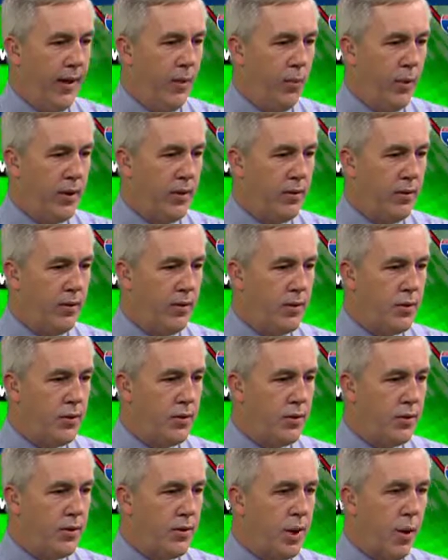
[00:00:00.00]
we
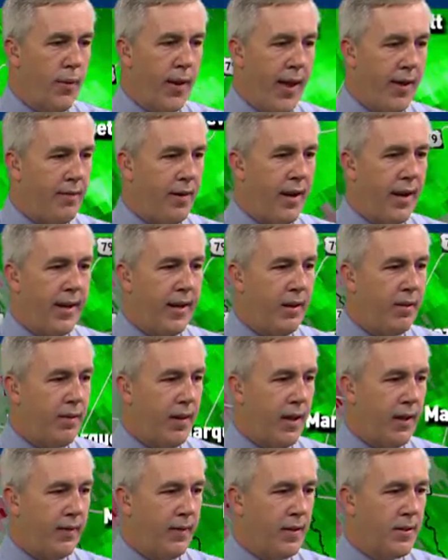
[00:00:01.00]
don't have
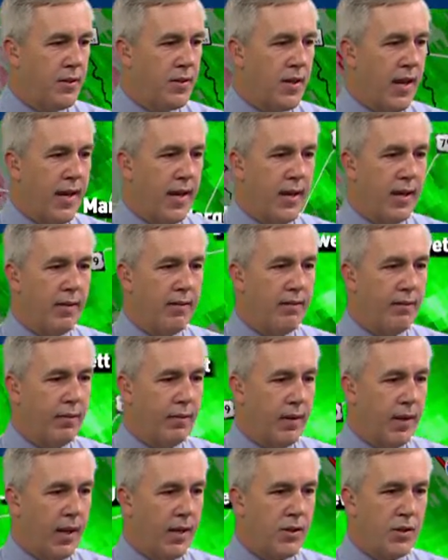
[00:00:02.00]
anything that's saying,
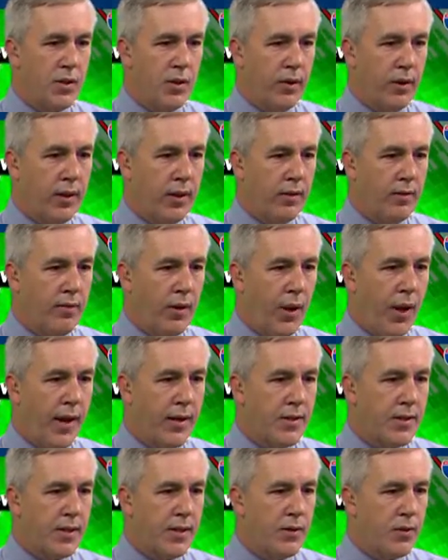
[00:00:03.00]
again, just looking at the
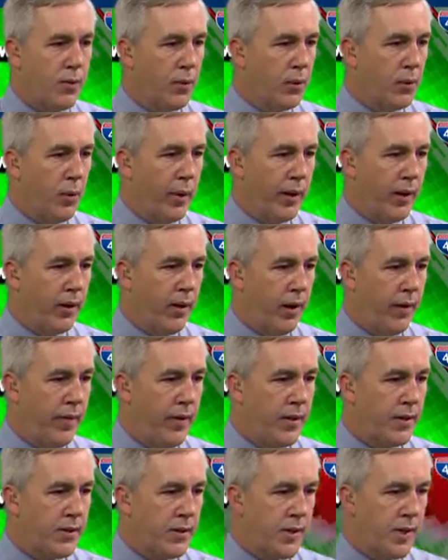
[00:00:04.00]
velocities real quick on all
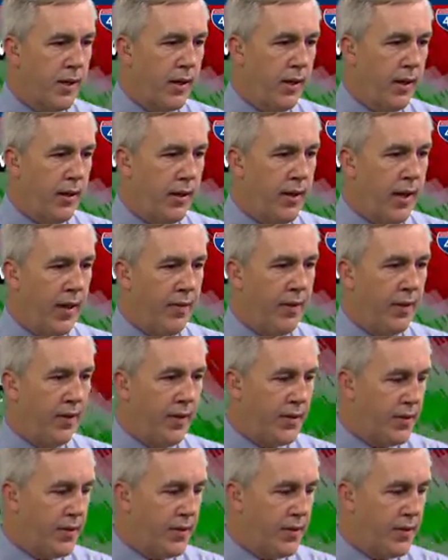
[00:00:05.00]
this, nothing that's